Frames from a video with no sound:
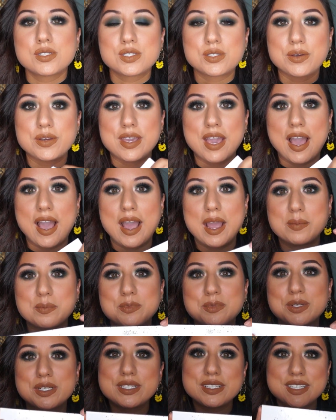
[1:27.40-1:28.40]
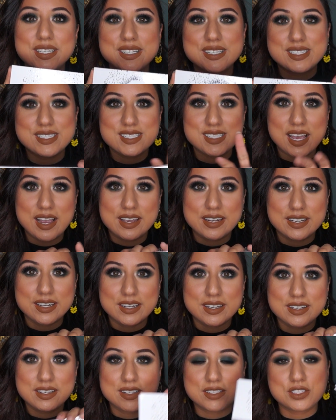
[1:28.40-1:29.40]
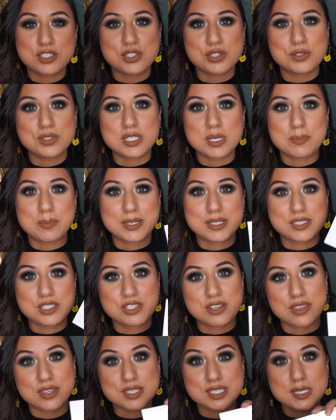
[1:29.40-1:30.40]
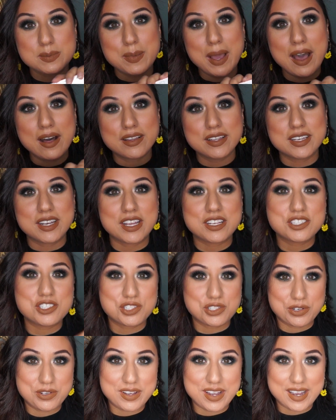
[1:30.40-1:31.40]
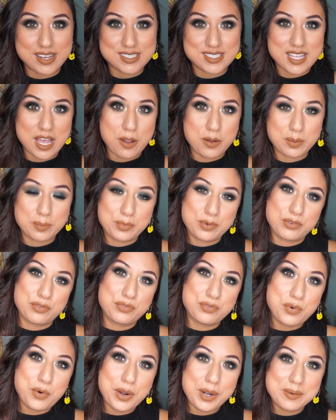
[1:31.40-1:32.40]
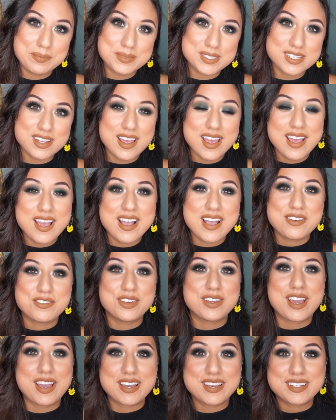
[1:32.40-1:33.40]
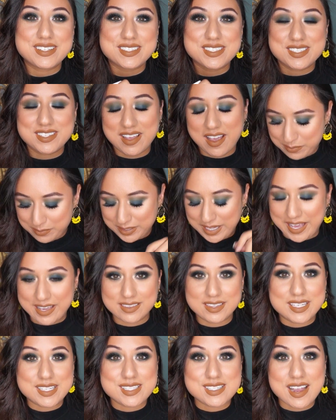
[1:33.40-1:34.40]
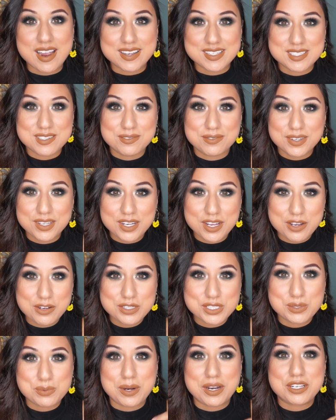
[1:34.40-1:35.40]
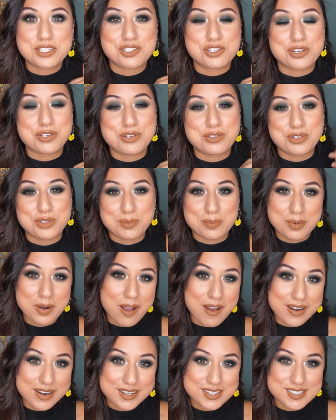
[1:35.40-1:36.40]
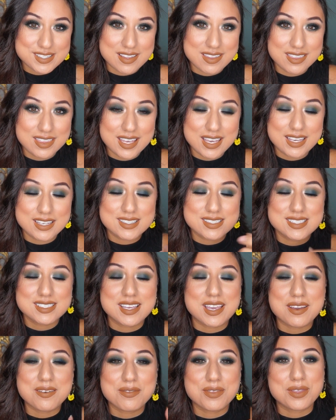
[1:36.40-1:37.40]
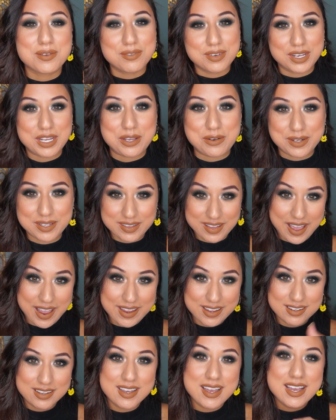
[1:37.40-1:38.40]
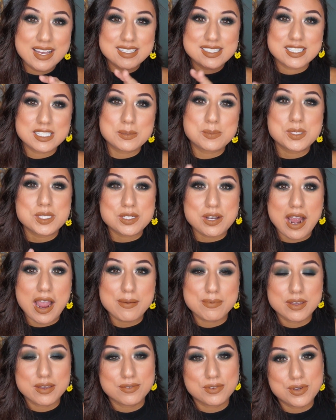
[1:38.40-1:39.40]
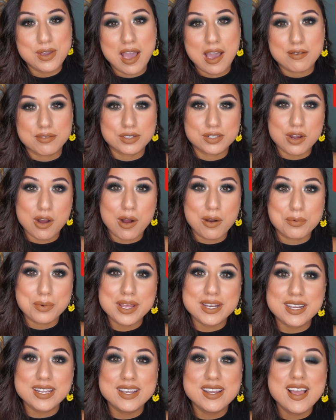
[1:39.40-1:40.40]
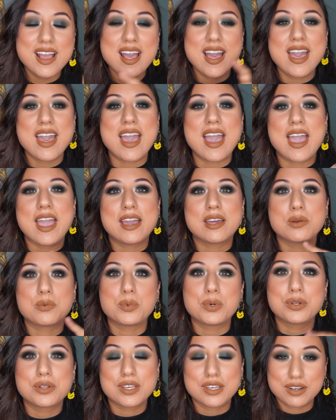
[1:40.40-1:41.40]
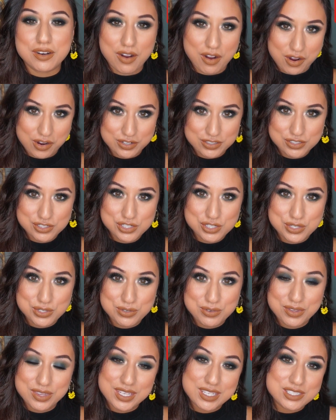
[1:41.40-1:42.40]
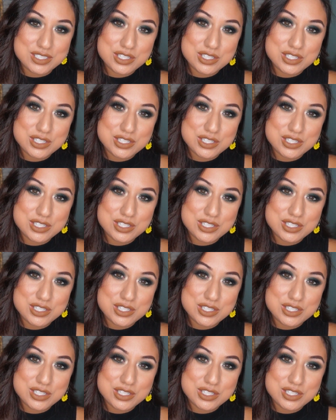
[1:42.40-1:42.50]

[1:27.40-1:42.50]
So yeah, I'm really excited to dip into this palette and show you guys how it performed. If you guys like these kinds of videos where I show you new products and things, give the video a like, subscribe if you haven't already, and we'll get on to the